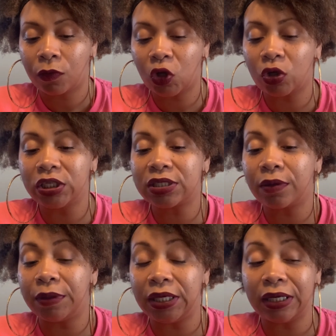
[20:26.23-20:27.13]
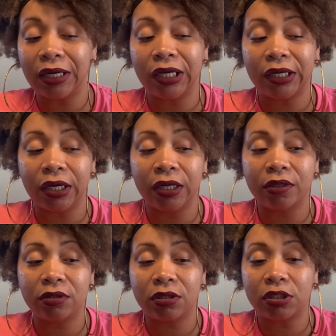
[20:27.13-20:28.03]
Or this could be
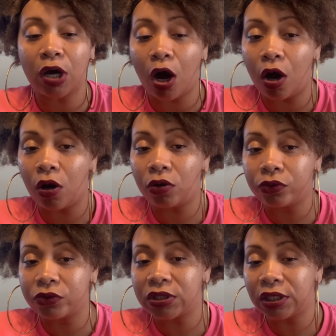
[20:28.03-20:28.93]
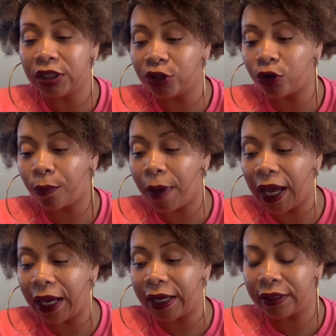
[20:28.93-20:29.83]
a tall, slender
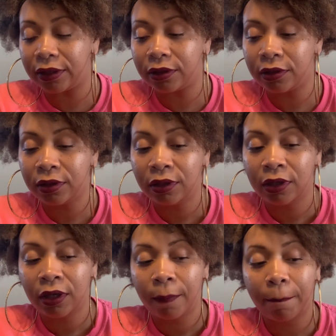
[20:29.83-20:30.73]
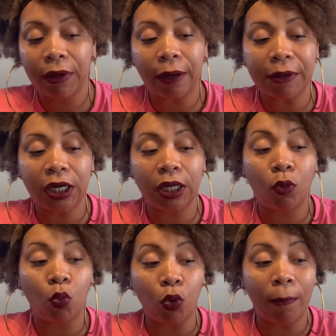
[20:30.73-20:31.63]
man. But I'm
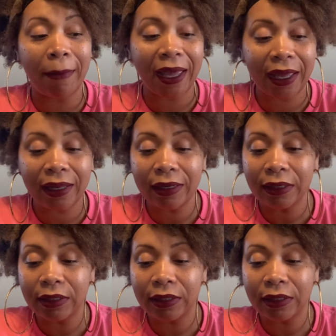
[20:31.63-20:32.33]
getting woman.